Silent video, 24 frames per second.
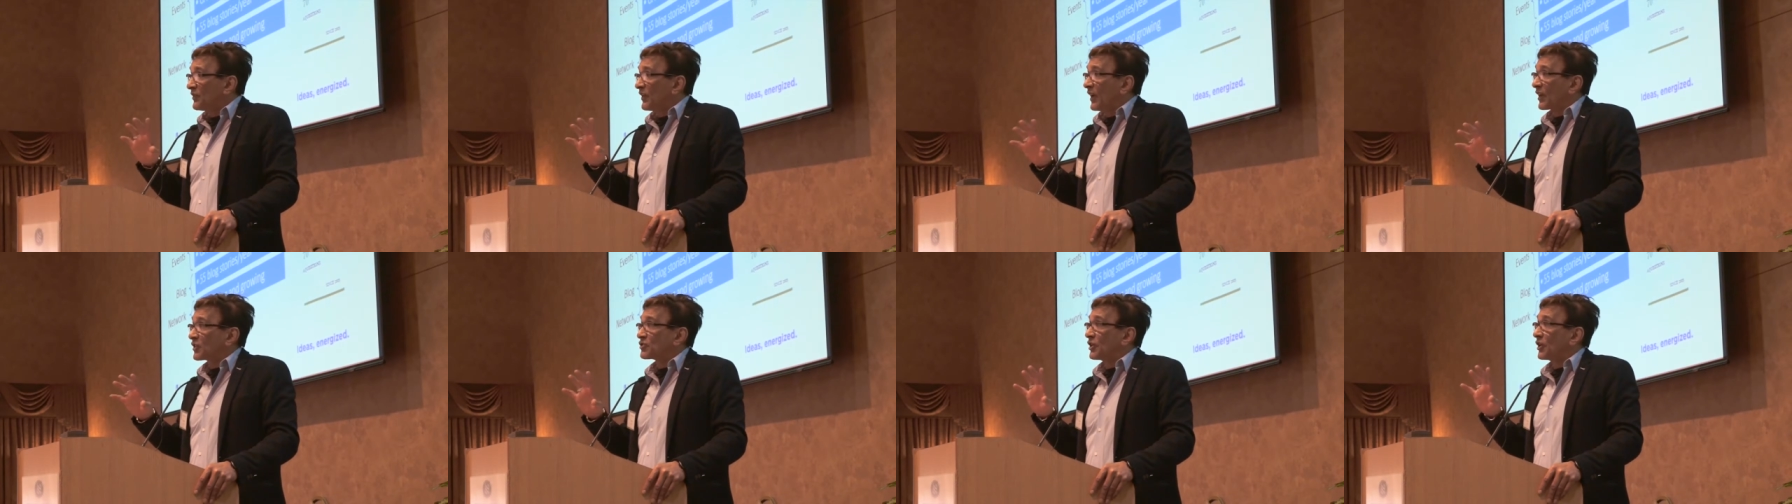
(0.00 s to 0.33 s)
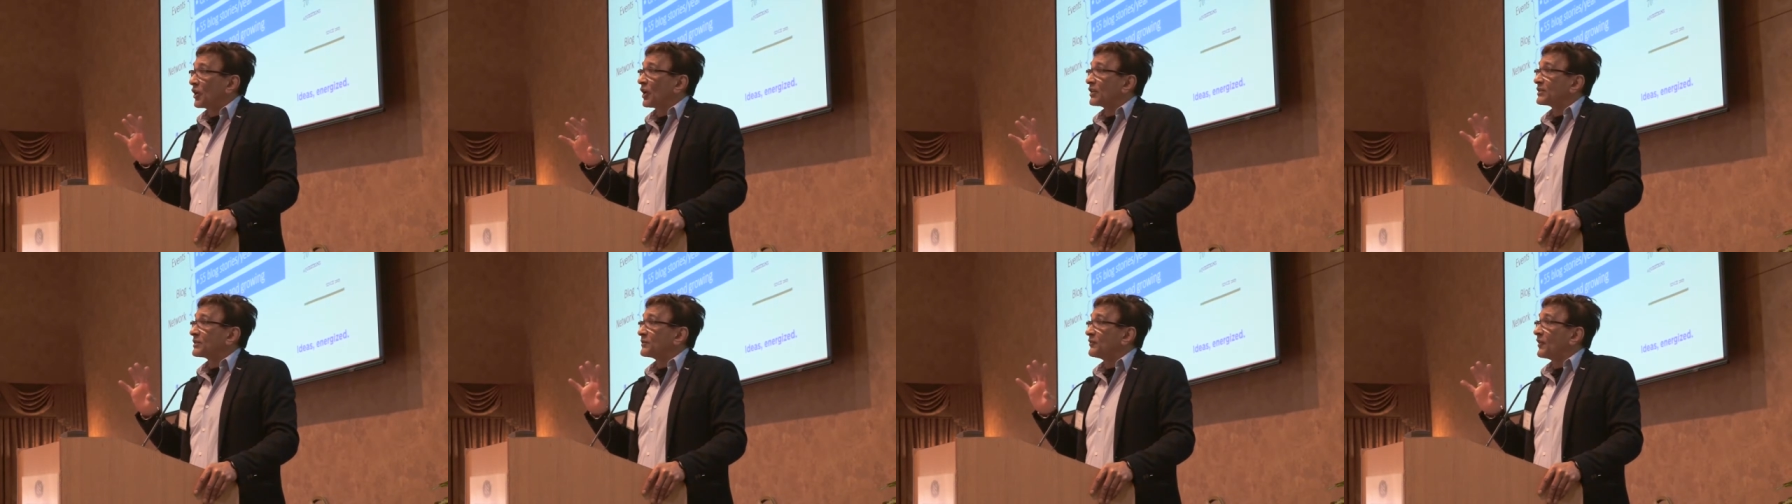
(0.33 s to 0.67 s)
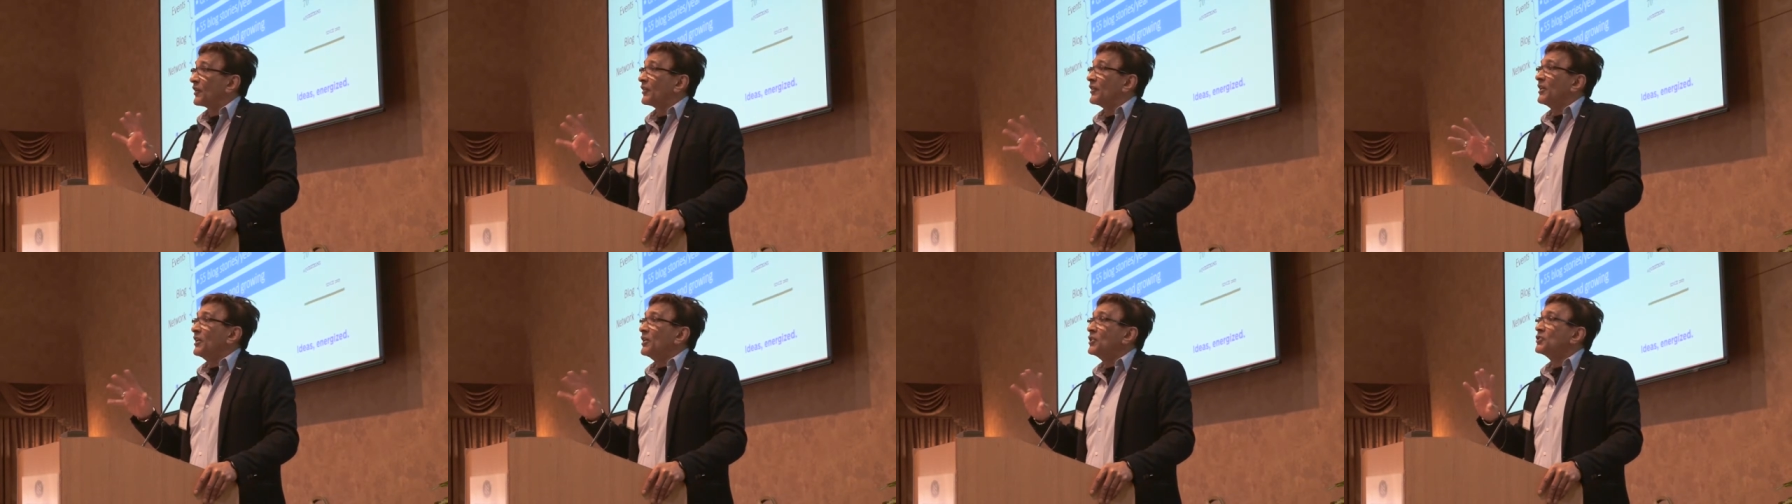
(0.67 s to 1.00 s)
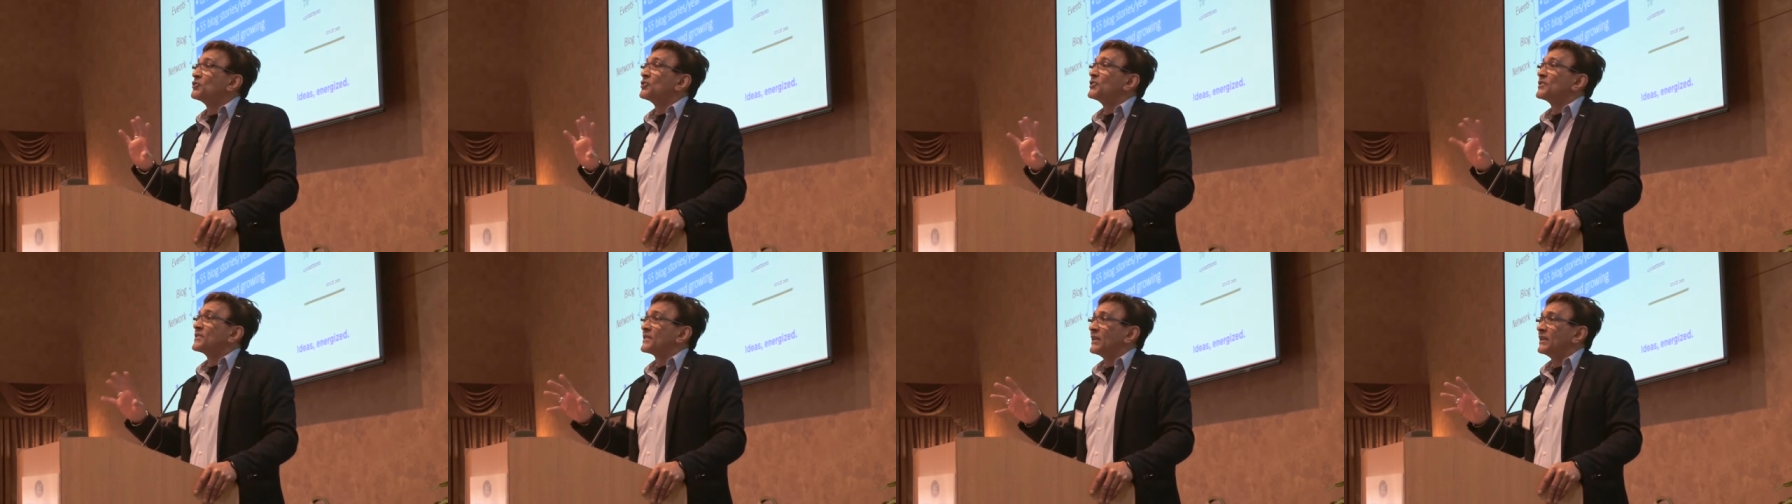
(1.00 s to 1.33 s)
we actually got some very
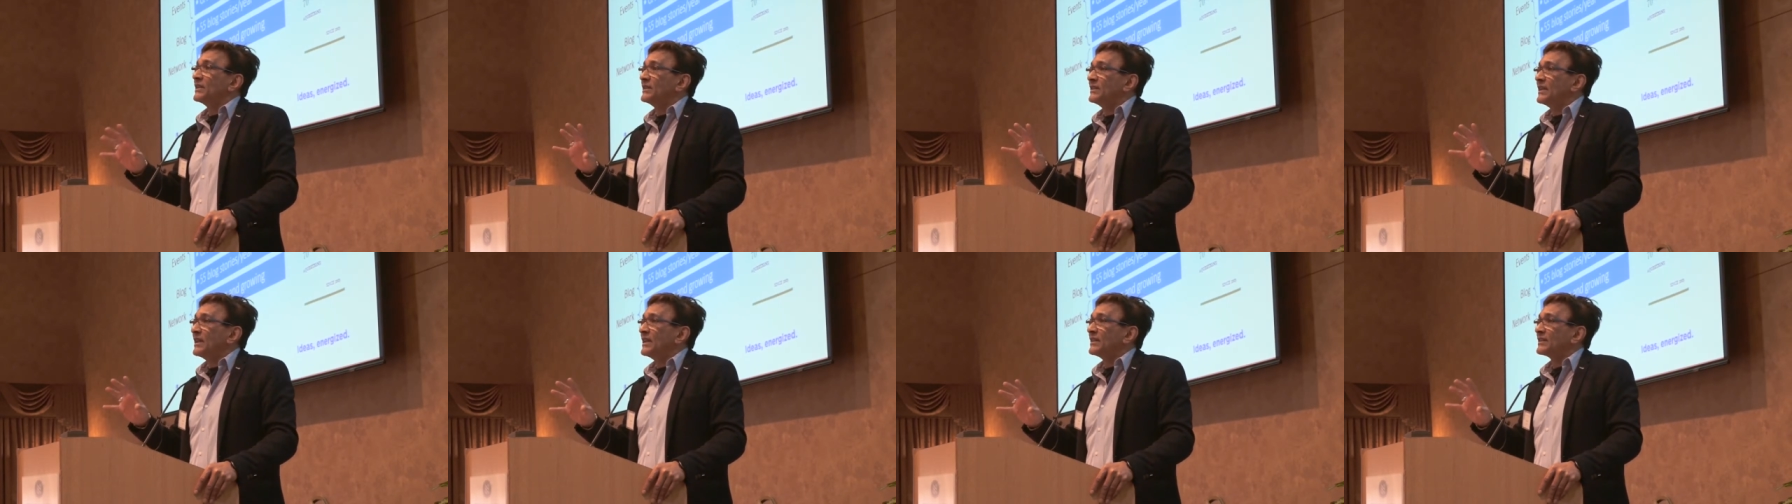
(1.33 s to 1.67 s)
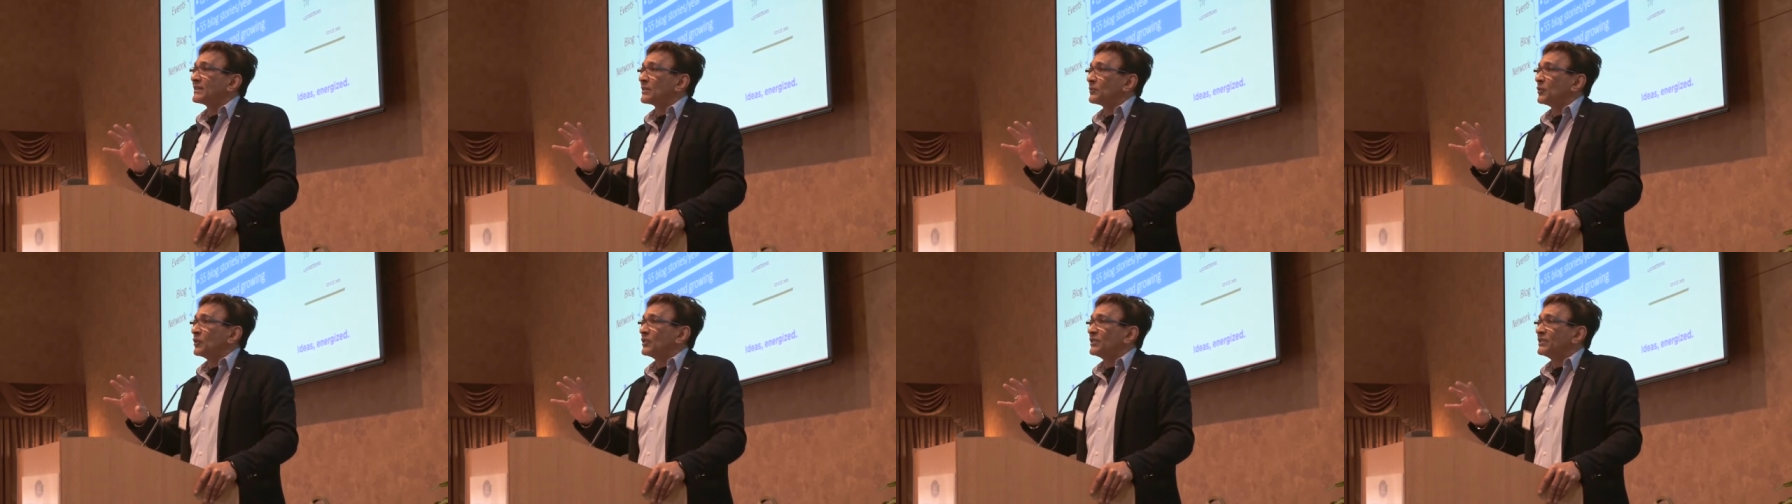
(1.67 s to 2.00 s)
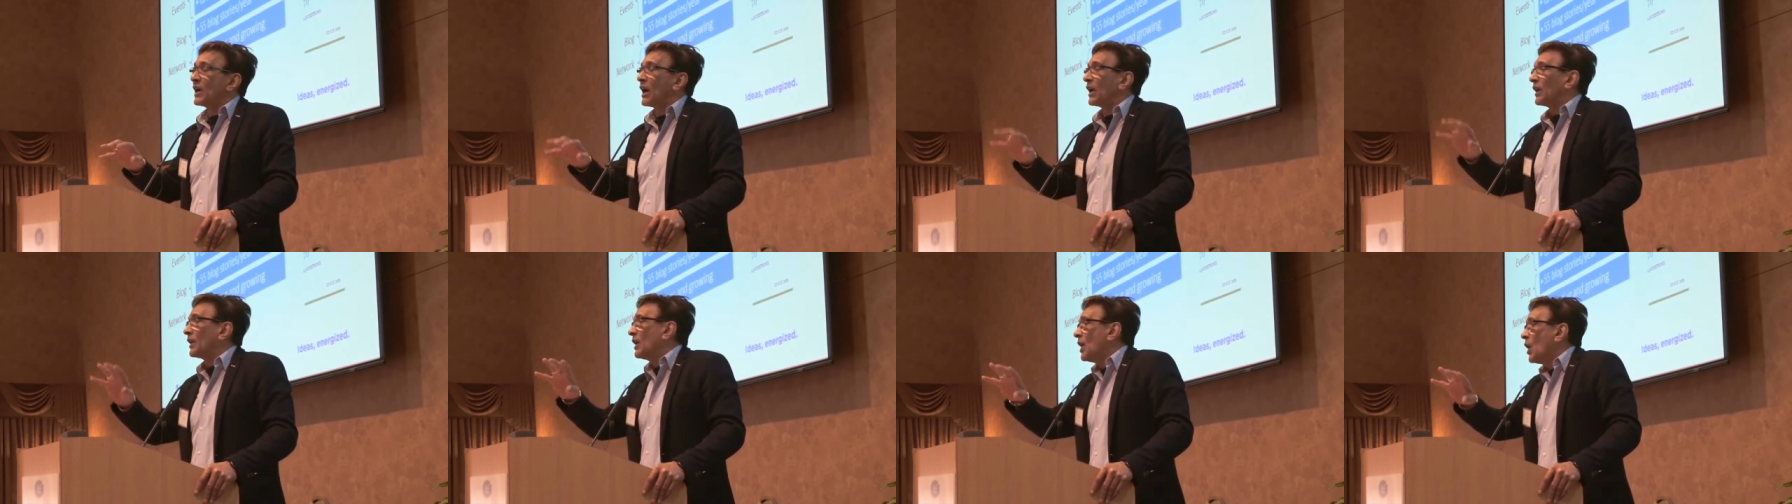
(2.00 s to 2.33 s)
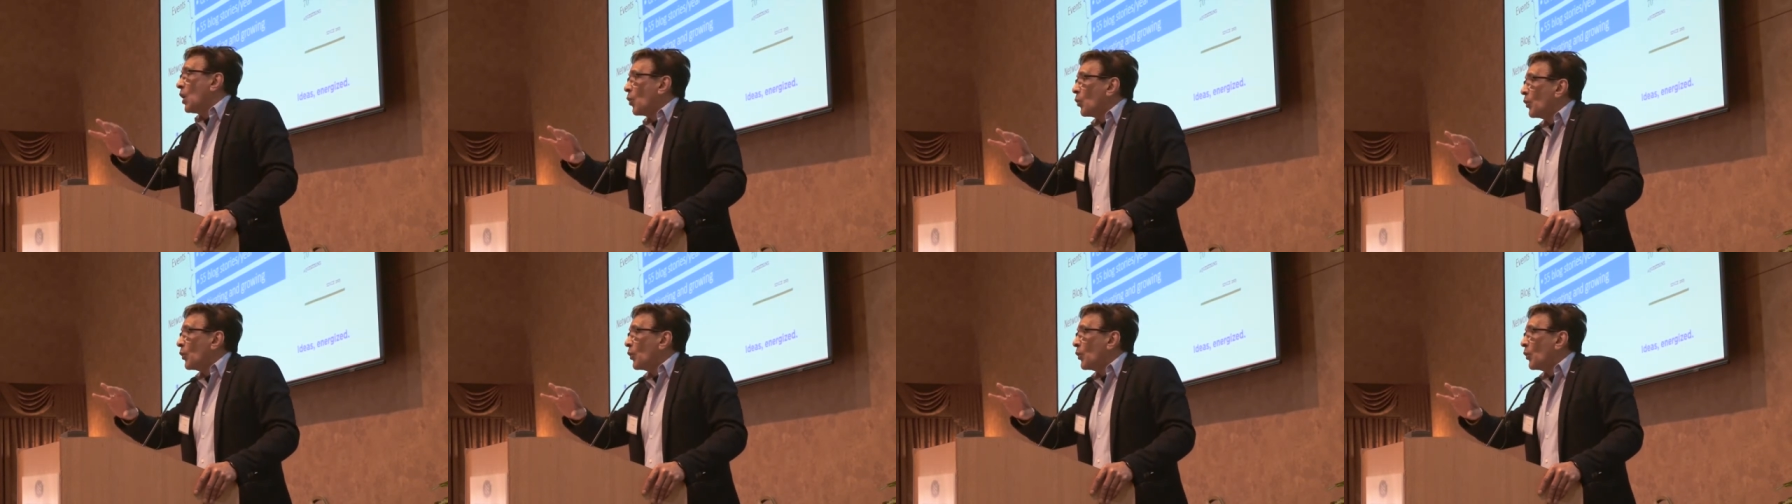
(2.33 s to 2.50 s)
interesting deals that were done